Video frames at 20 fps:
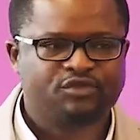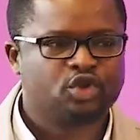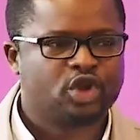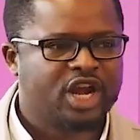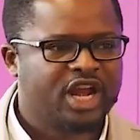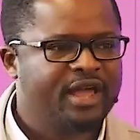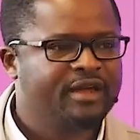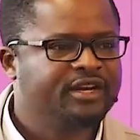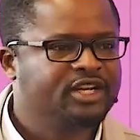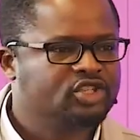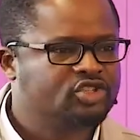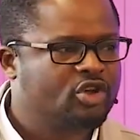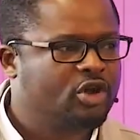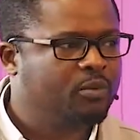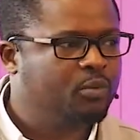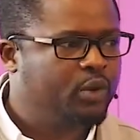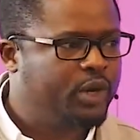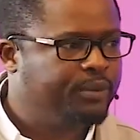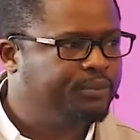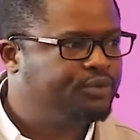We have to clear these
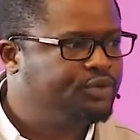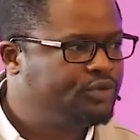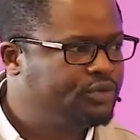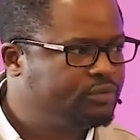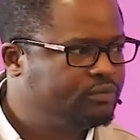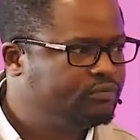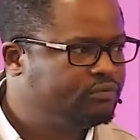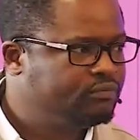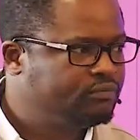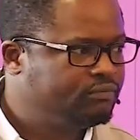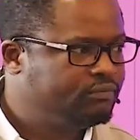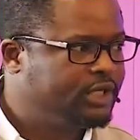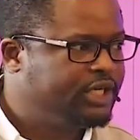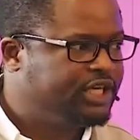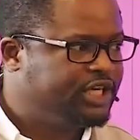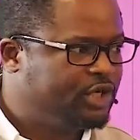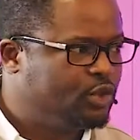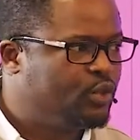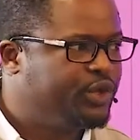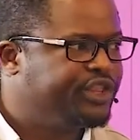cobwebs
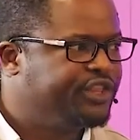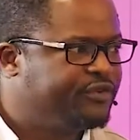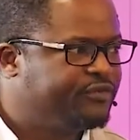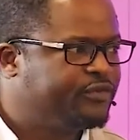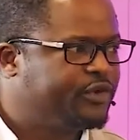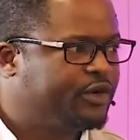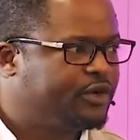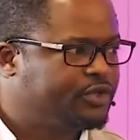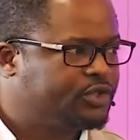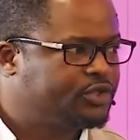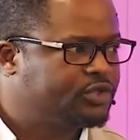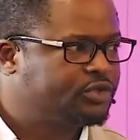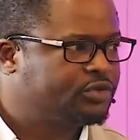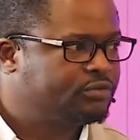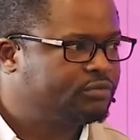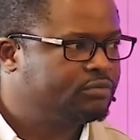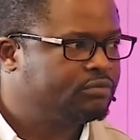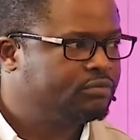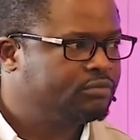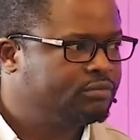and deal with it
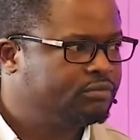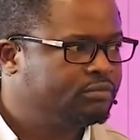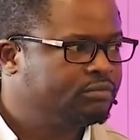first.